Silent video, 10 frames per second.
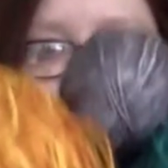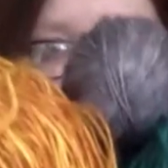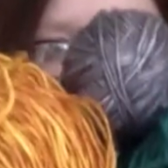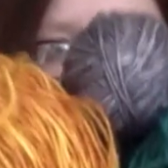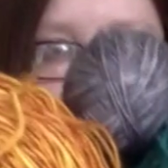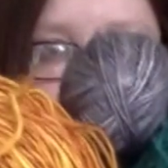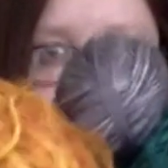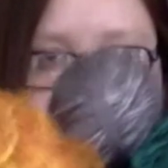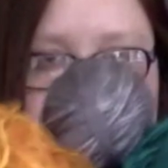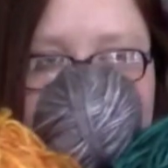Remember how
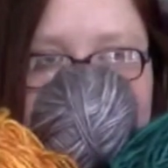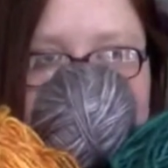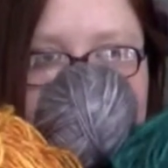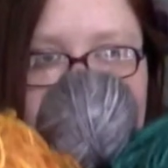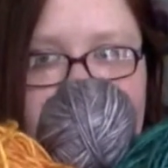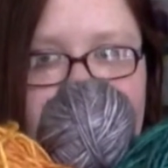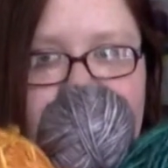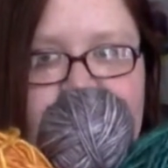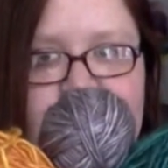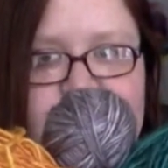last time we talked about how
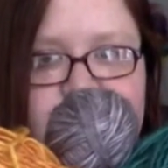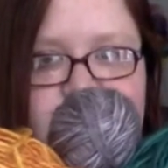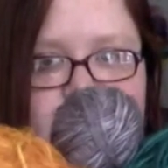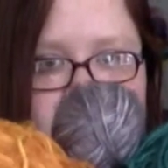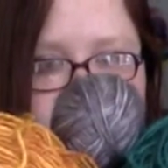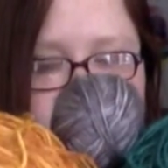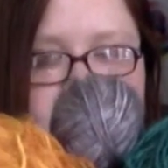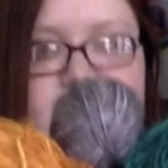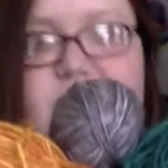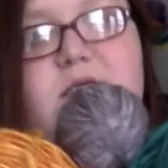I cast on a Neon
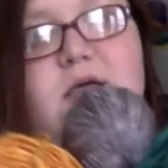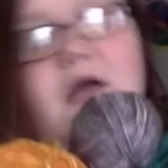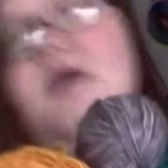Beast?